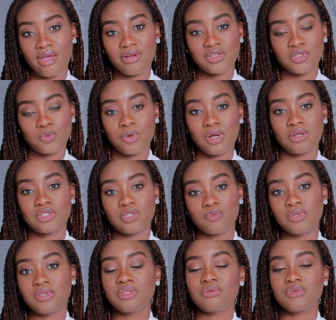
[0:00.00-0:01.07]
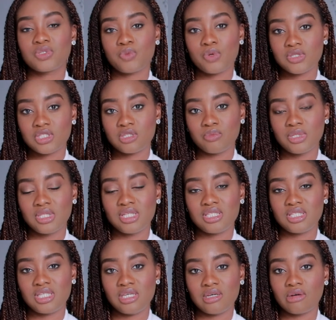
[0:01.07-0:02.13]
as well to put the
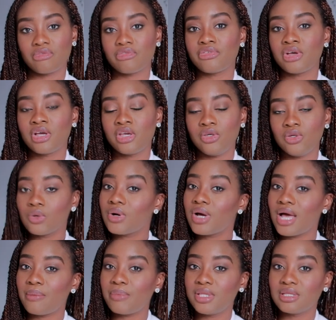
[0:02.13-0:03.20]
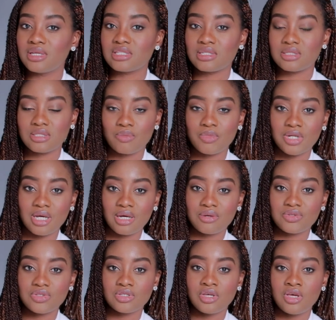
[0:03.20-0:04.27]
responsibility of your happiness on someone
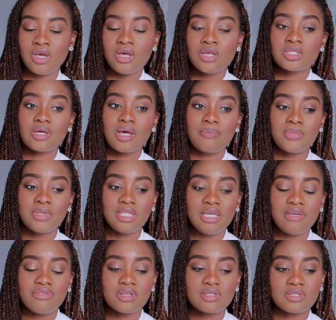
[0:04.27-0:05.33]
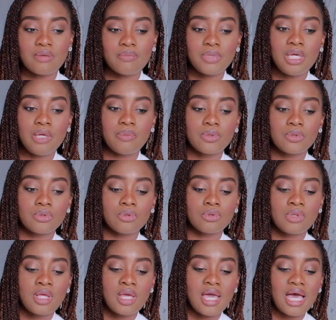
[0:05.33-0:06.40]
else. So I believe that some
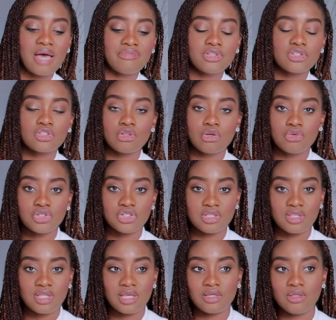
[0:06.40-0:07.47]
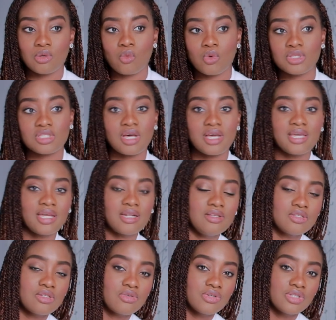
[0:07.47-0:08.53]
people have this notion that, you know, once I get
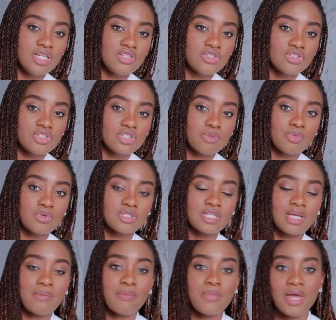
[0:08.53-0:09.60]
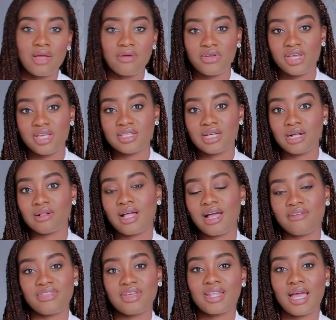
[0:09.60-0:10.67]
into a relationship, once I'm married, I'll
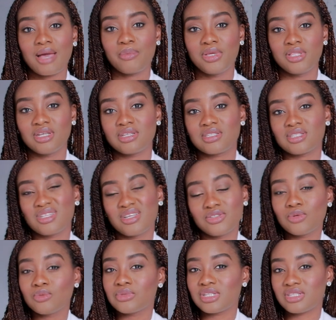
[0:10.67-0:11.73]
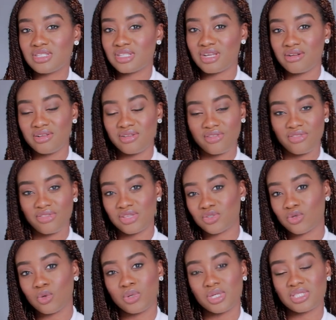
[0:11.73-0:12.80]
have that happiness. And I don't necessarily think that's
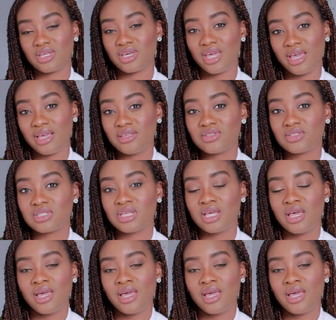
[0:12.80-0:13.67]
always the case.